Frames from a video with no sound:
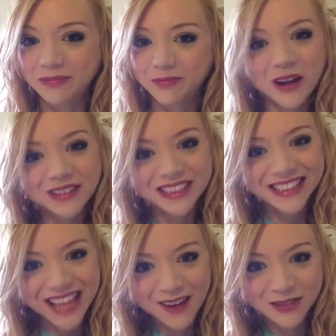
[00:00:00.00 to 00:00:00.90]
well, it
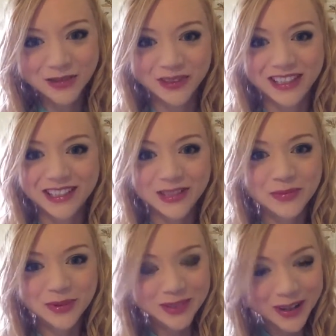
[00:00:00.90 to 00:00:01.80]
sounds
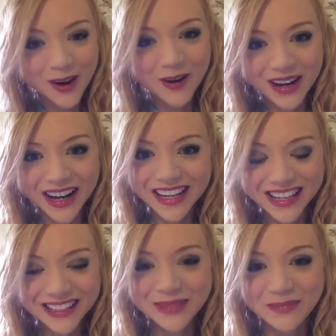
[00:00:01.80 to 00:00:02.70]
reasonable, so I
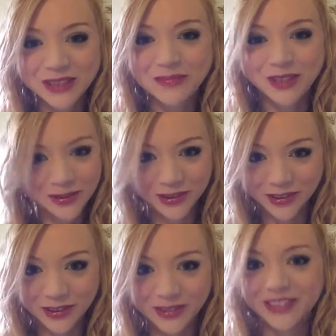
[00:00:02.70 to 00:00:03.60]
guess it must be
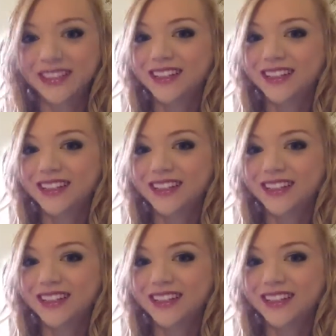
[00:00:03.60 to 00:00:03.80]
true,